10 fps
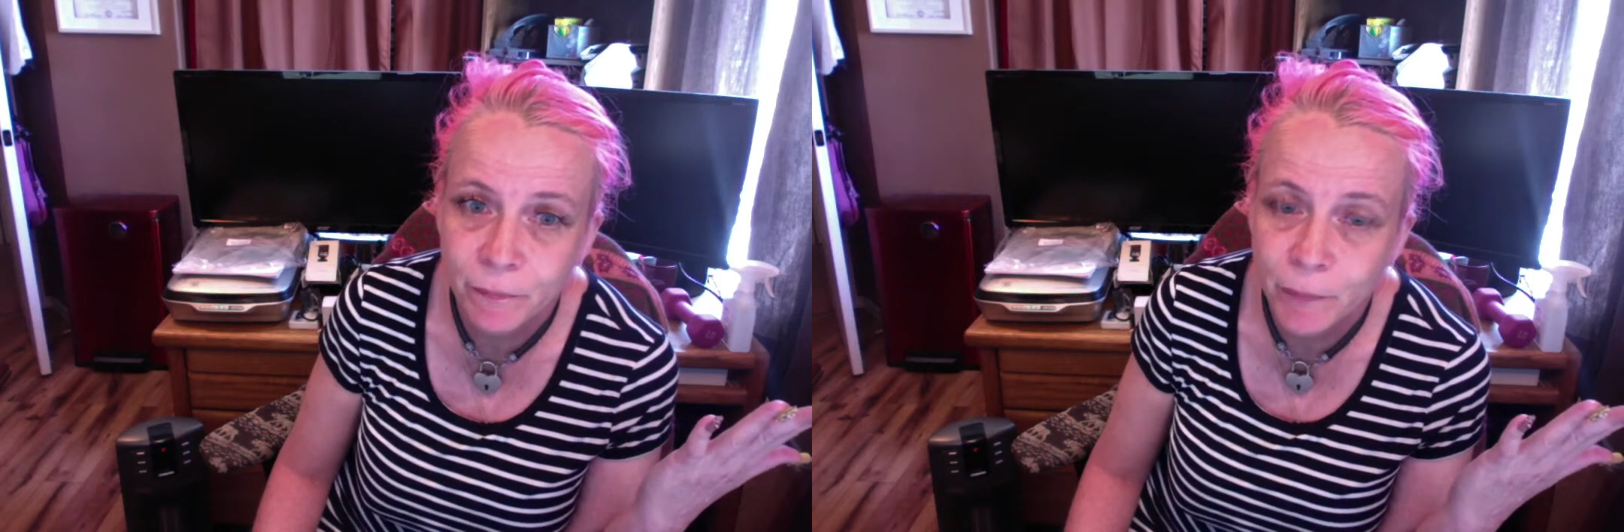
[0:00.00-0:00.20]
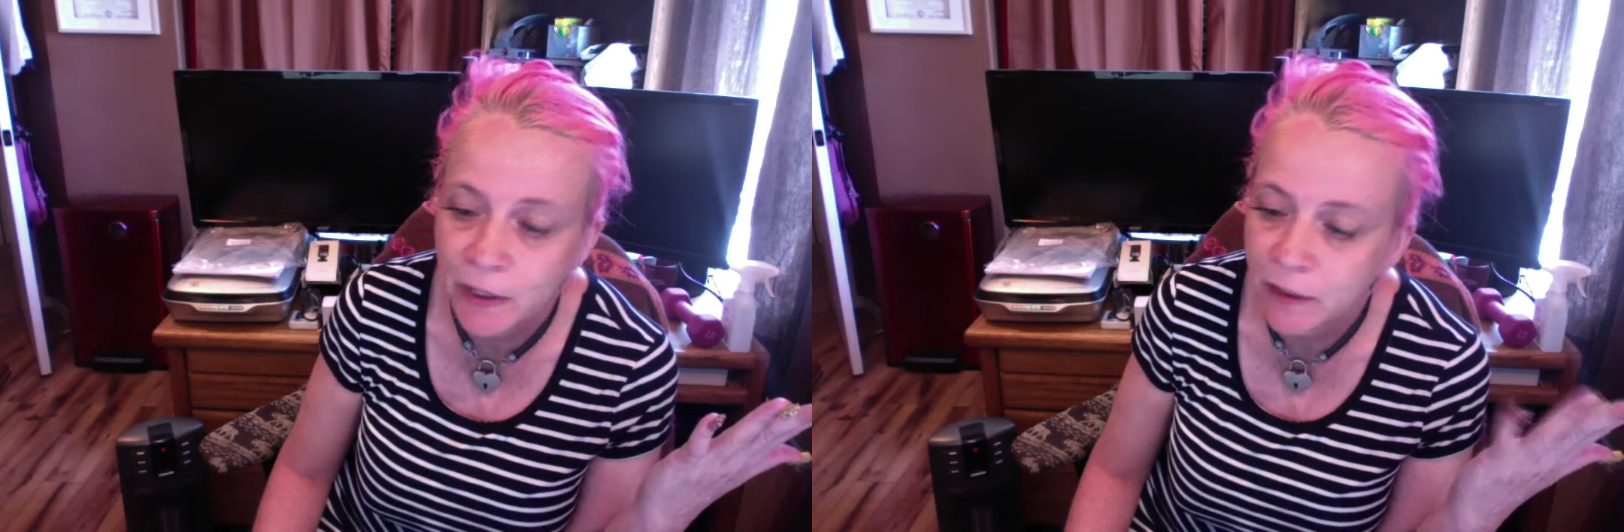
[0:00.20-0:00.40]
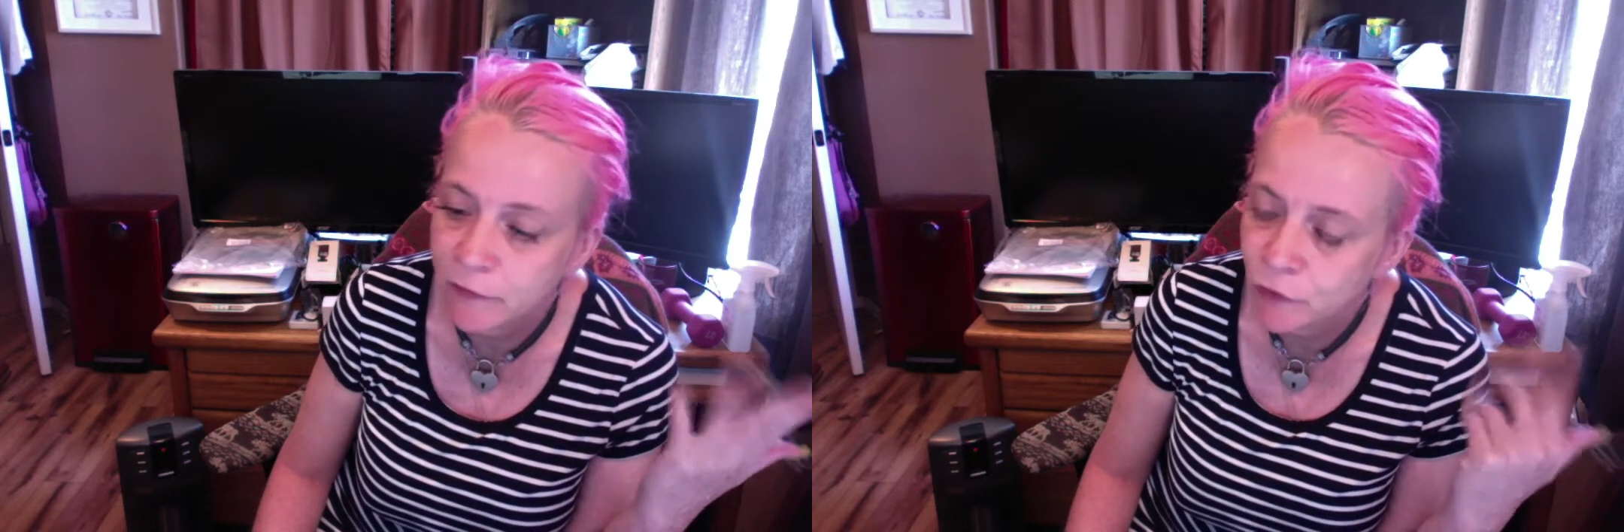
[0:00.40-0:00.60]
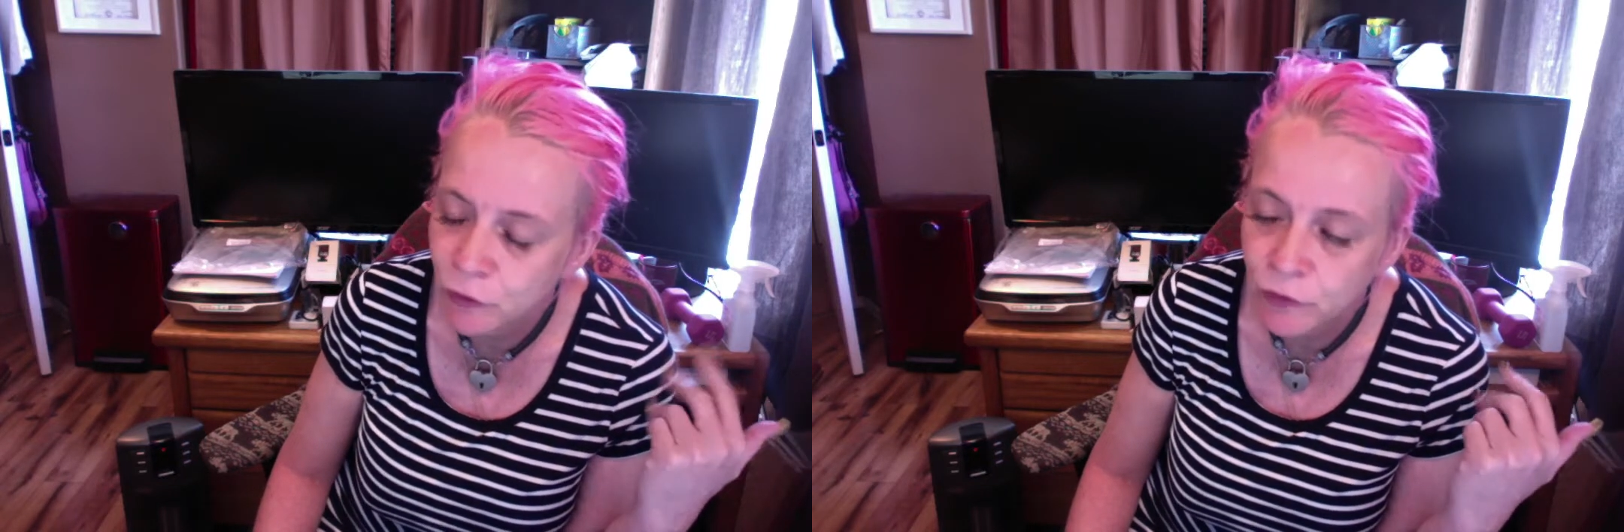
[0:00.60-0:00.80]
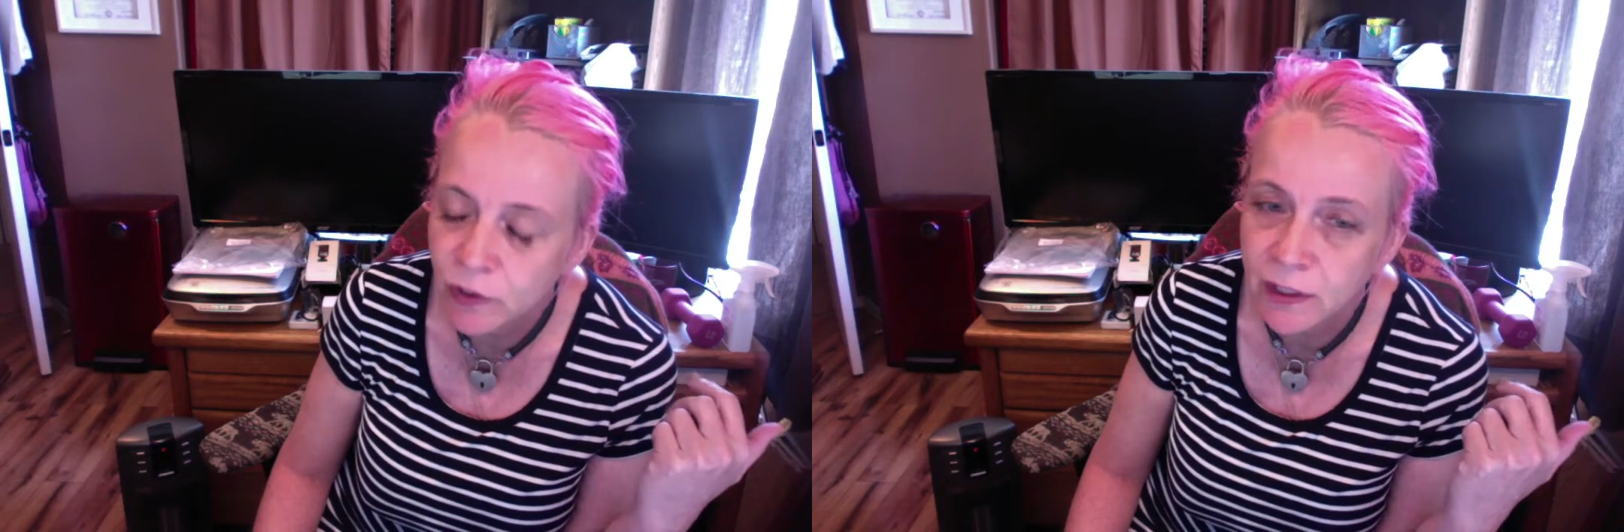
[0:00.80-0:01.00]
But if
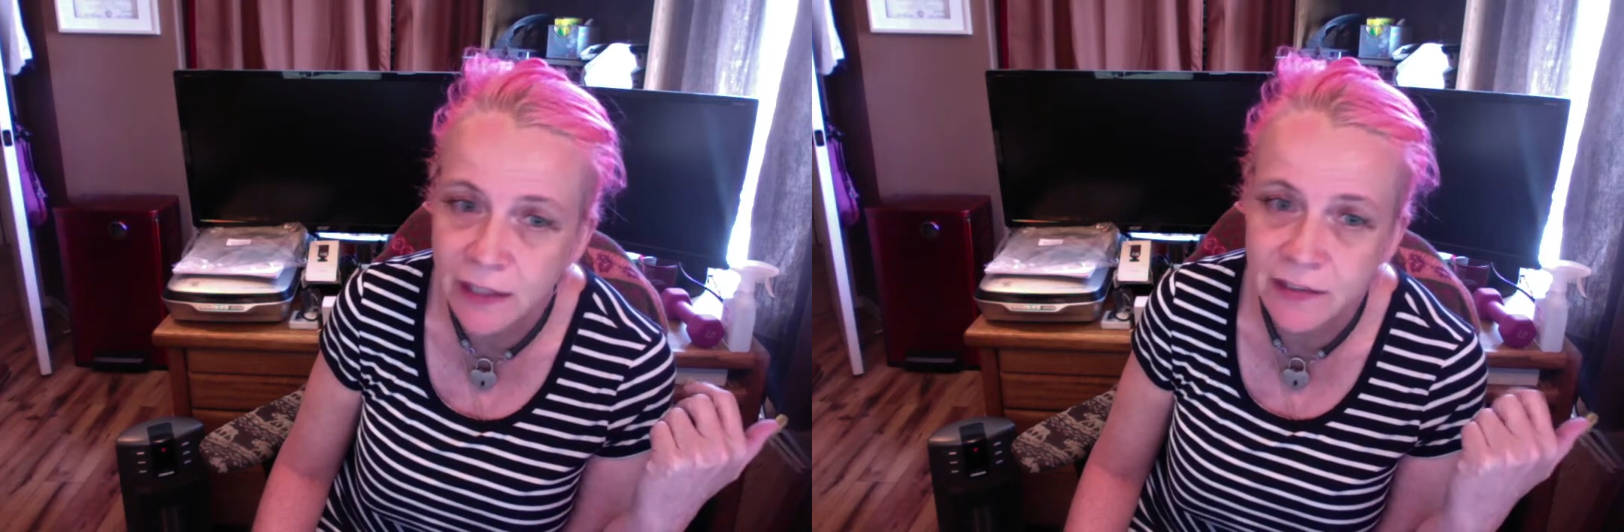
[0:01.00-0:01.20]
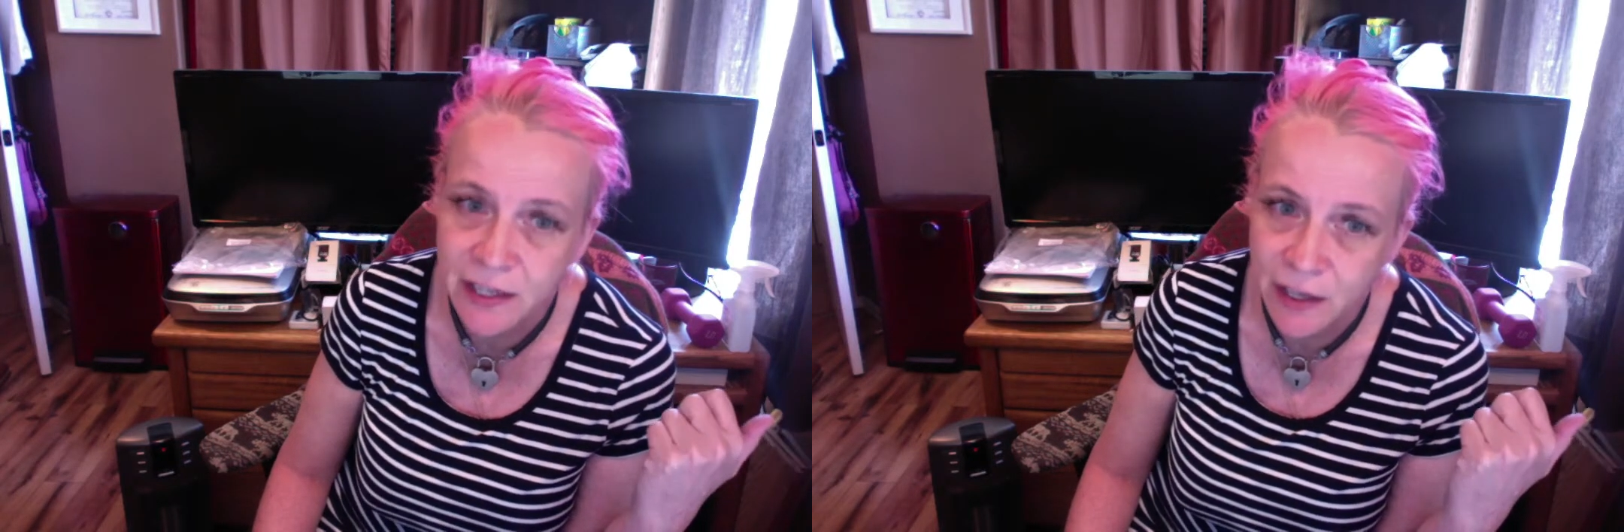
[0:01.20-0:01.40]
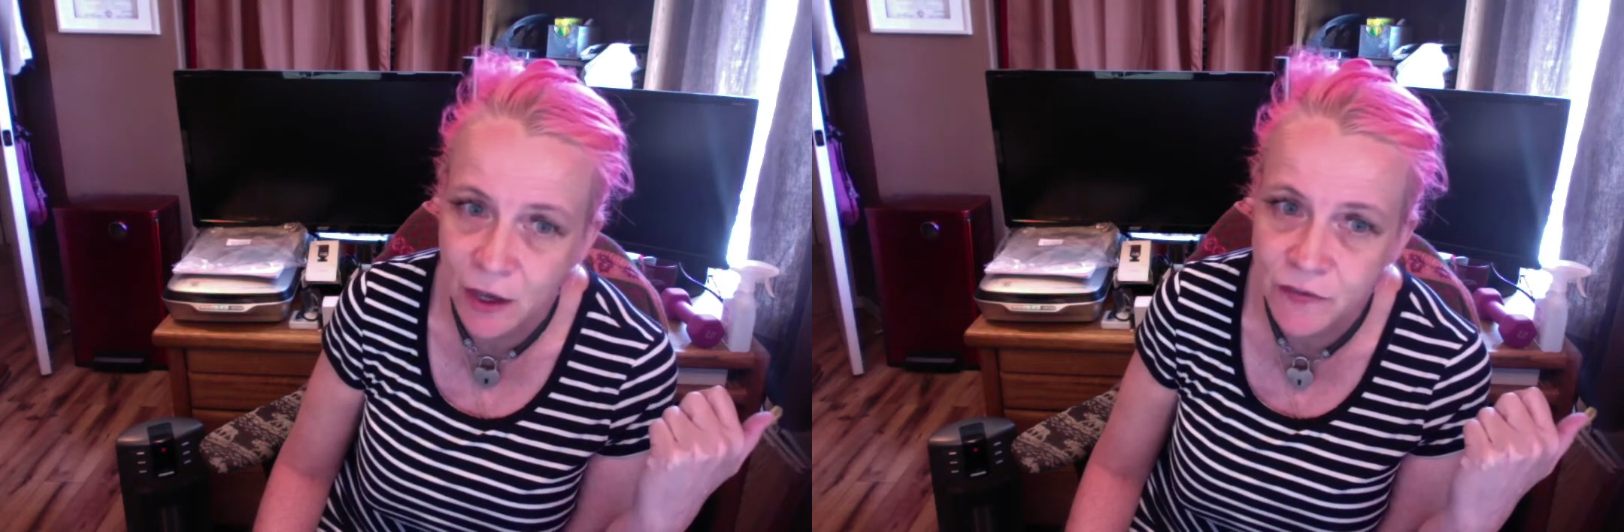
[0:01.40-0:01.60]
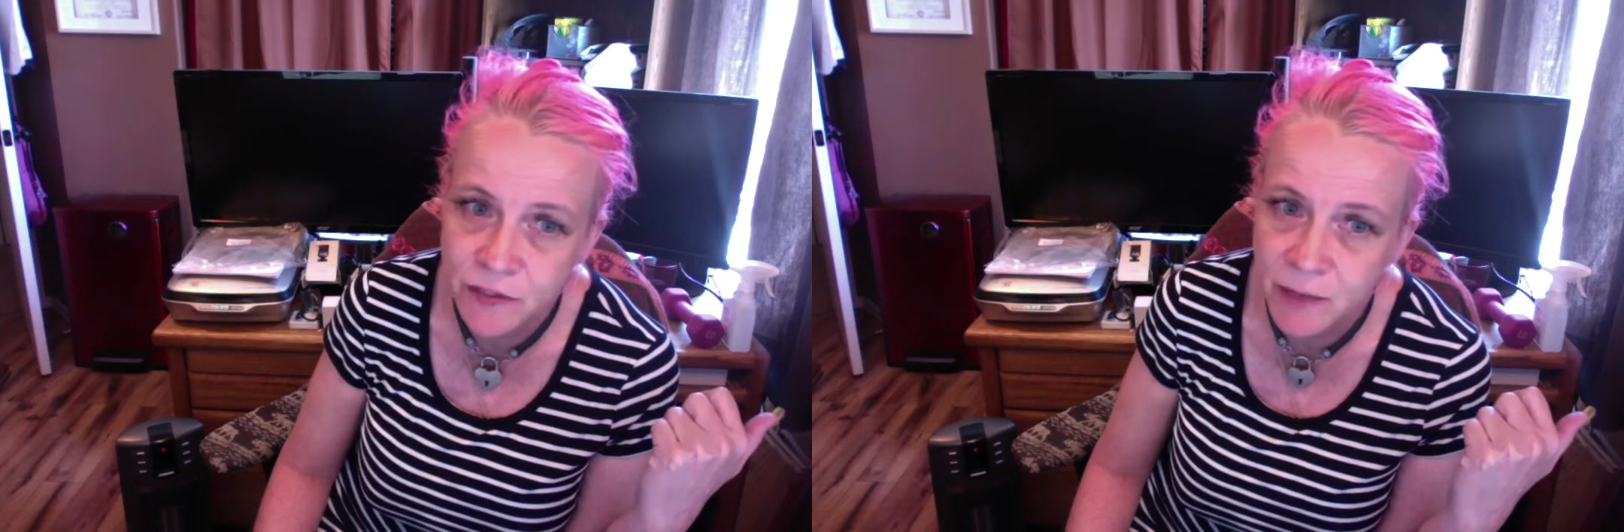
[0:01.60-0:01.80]
you've really got to take off some